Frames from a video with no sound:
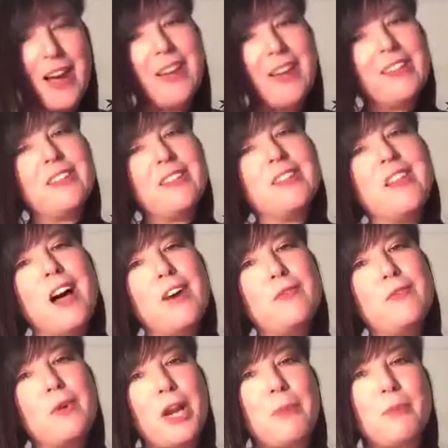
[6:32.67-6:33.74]
I
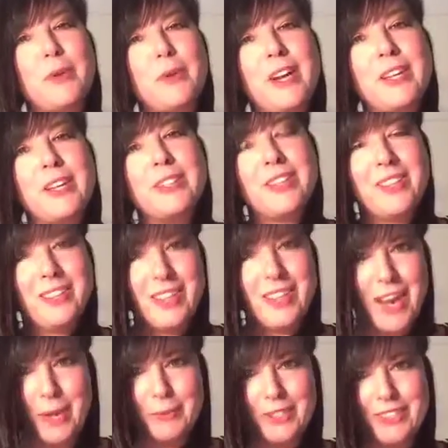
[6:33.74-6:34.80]
love what I bring to the
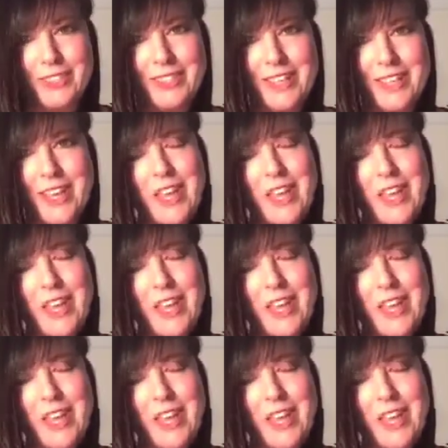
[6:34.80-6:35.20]
table,